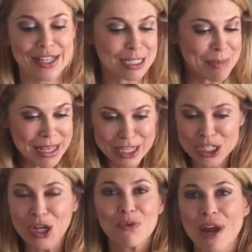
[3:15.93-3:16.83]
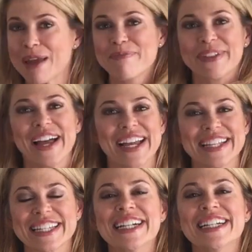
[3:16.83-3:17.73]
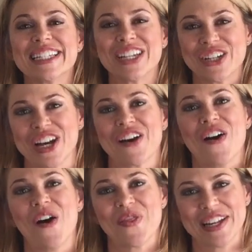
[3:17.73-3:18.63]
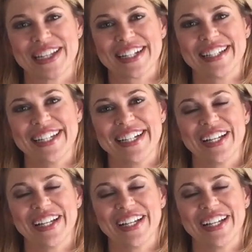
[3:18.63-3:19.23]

Let's make this a great place to share it authentically.